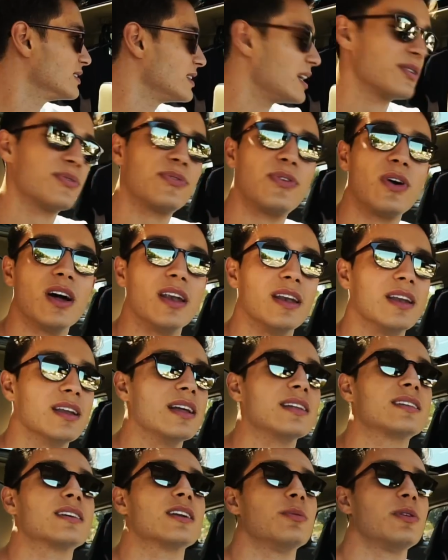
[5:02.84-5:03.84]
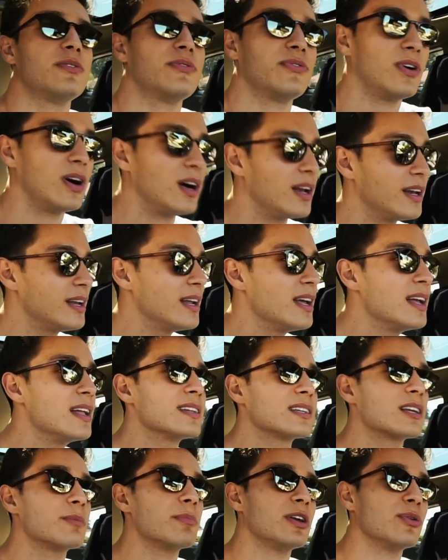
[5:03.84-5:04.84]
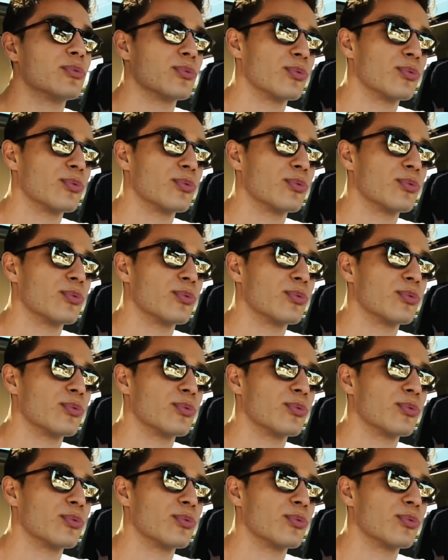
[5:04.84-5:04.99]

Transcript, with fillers: Yeah. It's fun. It's gonna be fun. It's gonna be